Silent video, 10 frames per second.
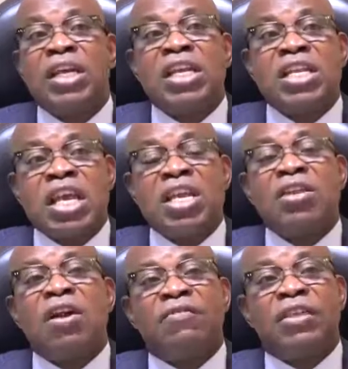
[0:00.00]
in
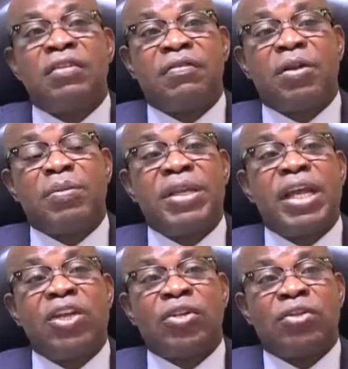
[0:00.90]
any of the developing
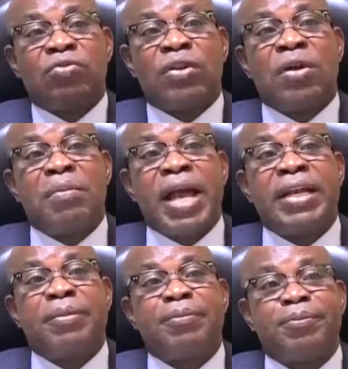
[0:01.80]
nations, we don't buy
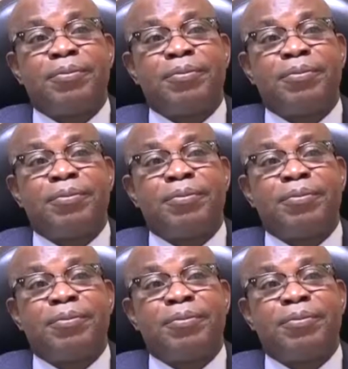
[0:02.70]
them.